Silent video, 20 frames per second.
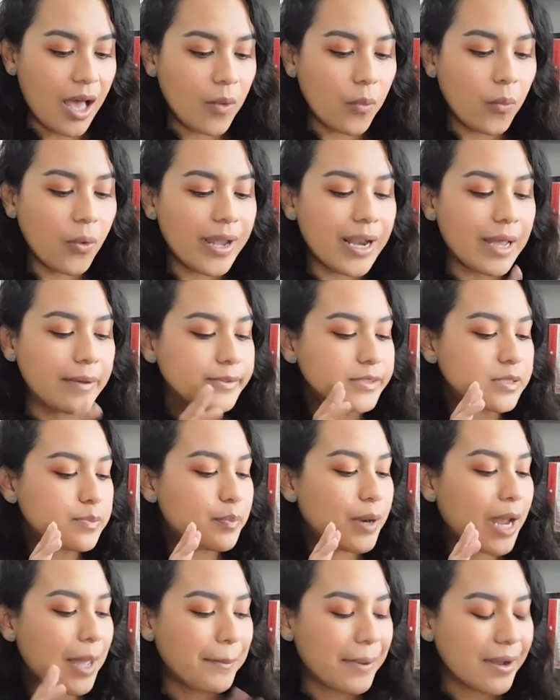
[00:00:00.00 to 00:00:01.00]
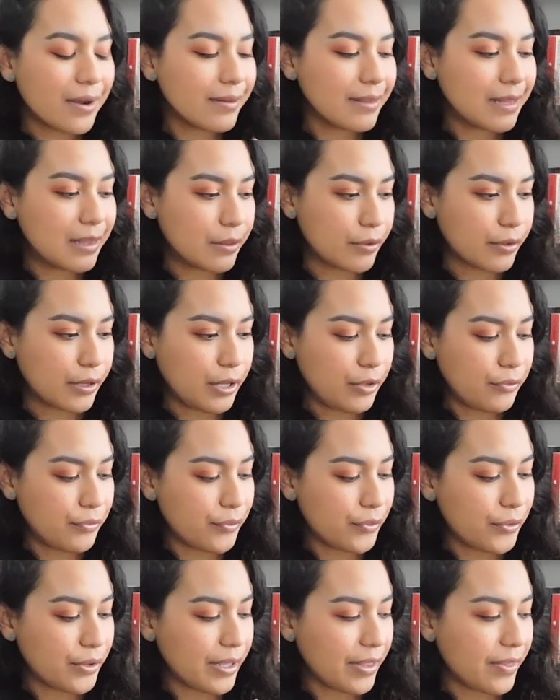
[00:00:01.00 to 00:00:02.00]
what I was primarily looking
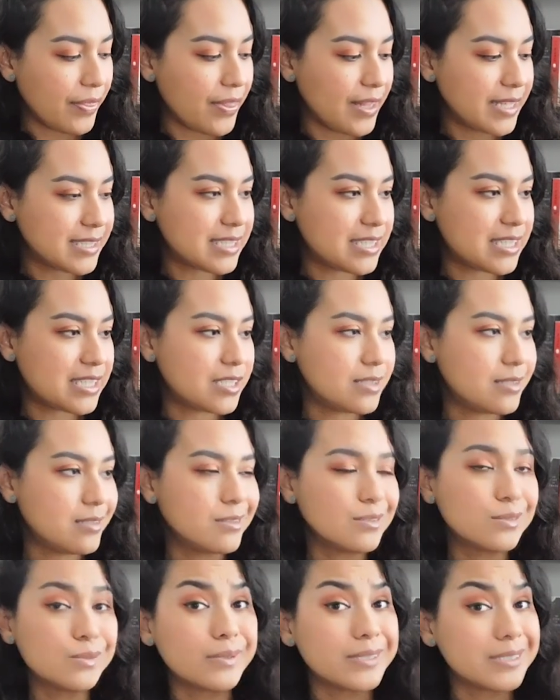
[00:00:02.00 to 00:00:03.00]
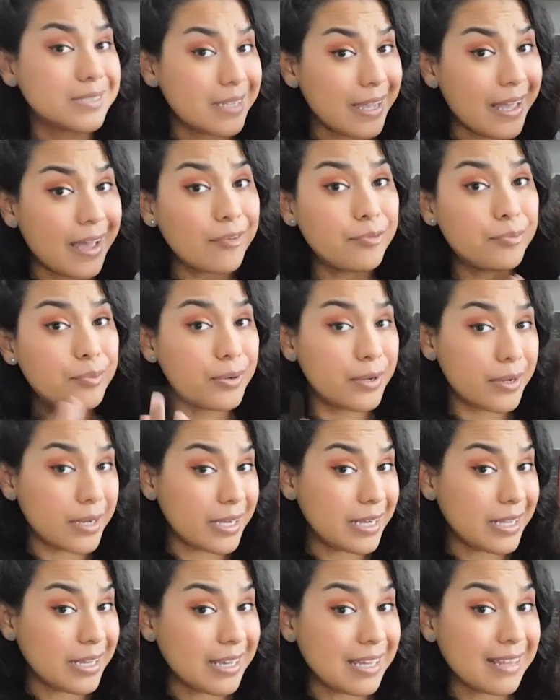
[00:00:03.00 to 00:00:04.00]
for in these editions was to have
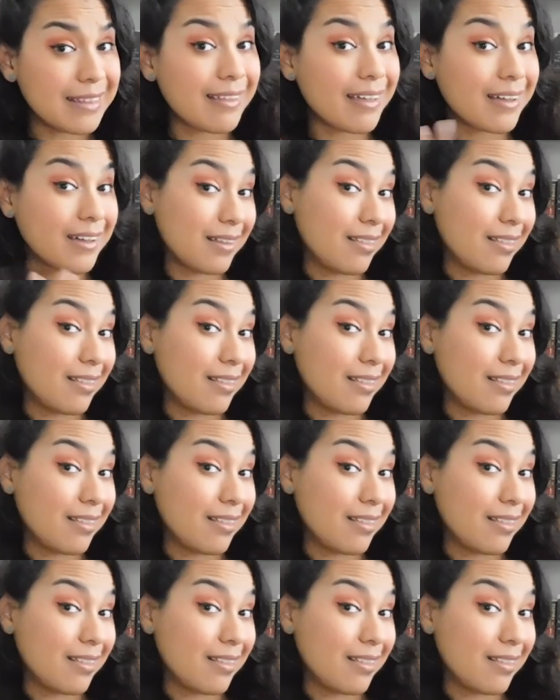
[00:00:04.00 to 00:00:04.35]
pretty like